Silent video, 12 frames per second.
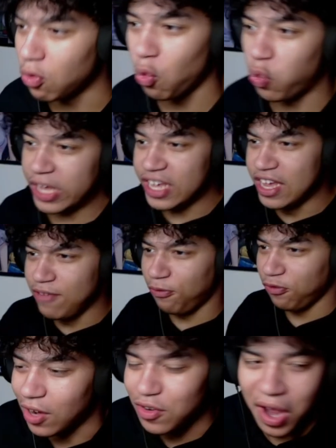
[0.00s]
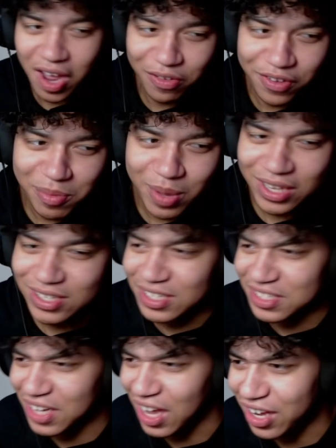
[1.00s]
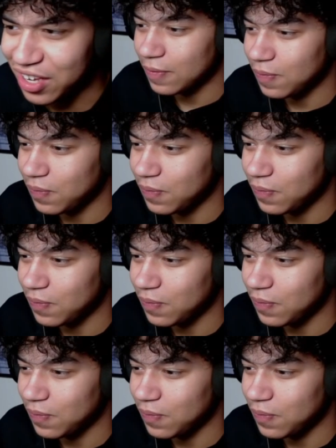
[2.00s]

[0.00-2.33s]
Weave? I don't know how I feel about his design.